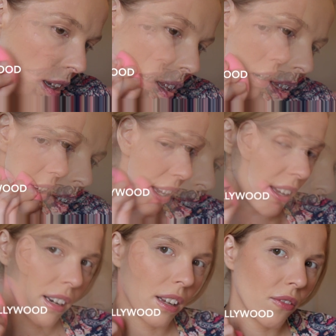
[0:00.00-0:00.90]
and to
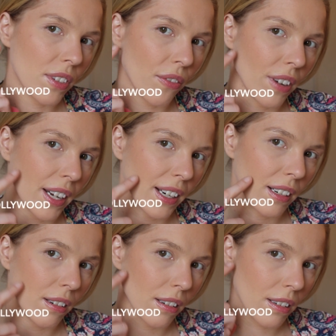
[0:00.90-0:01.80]
kind of
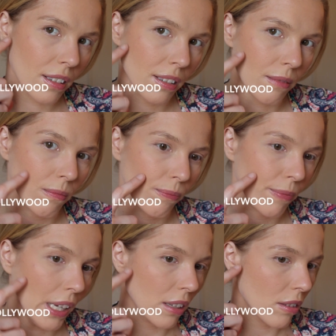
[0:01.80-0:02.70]
define
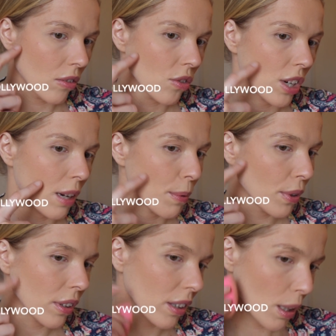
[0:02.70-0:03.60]
my
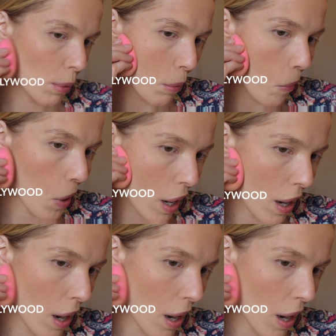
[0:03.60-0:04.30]
cheekbone a little bit more,